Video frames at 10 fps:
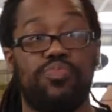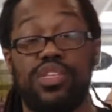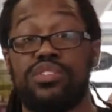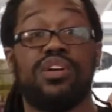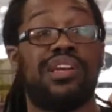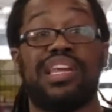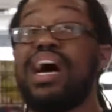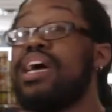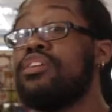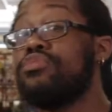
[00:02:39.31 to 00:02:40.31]
the sun
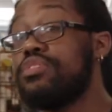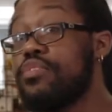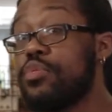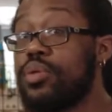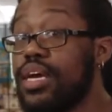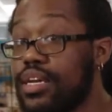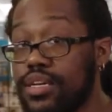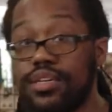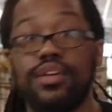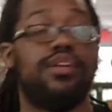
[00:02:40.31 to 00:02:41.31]
dying to save the
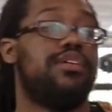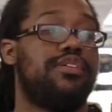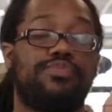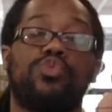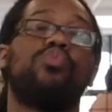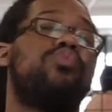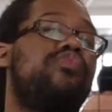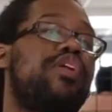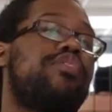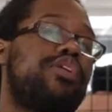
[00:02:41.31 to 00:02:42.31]
planet.
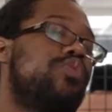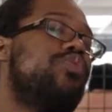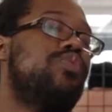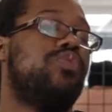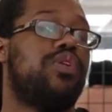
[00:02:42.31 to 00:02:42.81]
Very cool.